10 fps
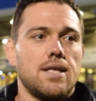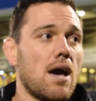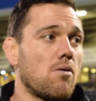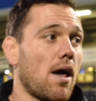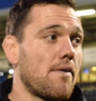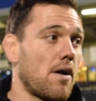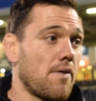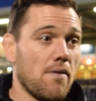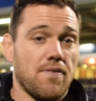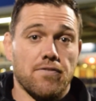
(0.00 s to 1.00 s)
Yeah,
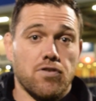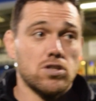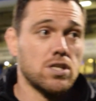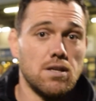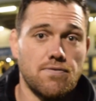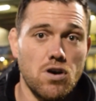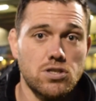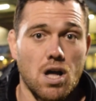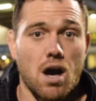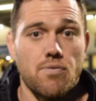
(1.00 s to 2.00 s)
well, I think firstly in the
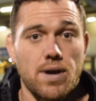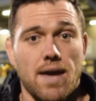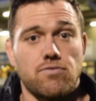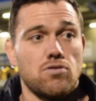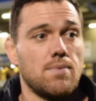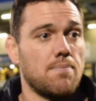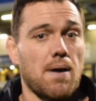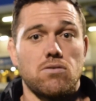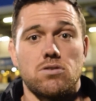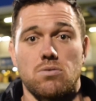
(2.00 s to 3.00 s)
first half we gave too many
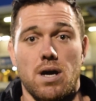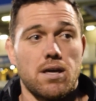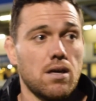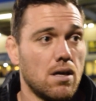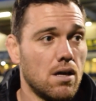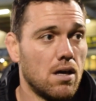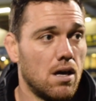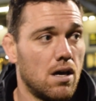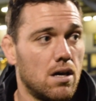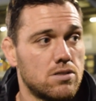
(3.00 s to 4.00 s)
penalties away.
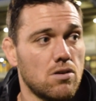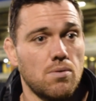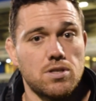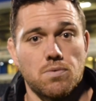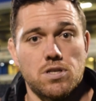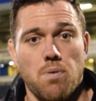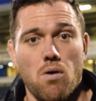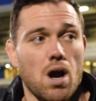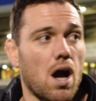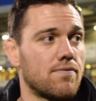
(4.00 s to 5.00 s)
So we
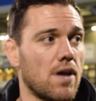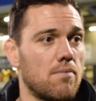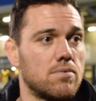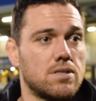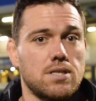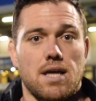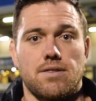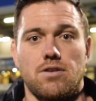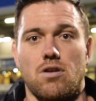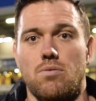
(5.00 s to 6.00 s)
spoke at half time and
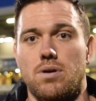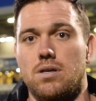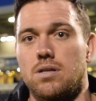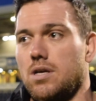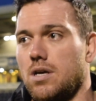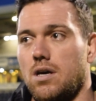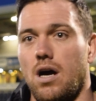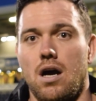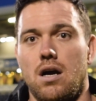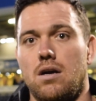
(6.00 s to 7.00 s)
said,
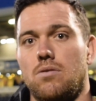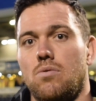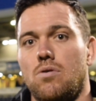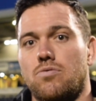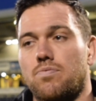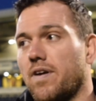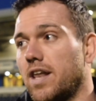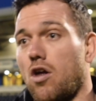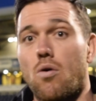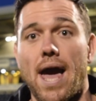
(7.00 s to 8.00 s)
we're
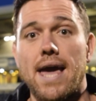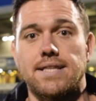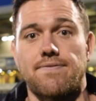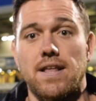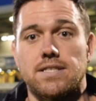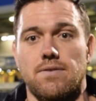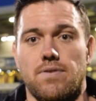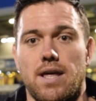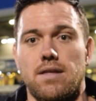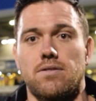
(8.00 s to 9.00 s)
feeling okay
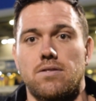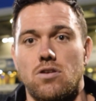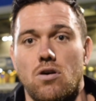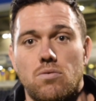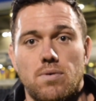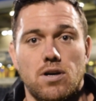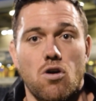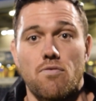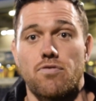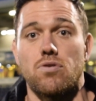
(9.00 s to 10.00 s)
defensively. We're
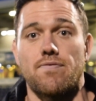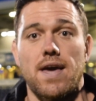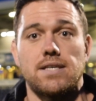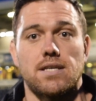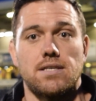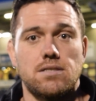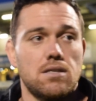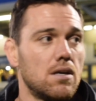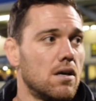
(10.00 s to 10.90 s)
going through the phases.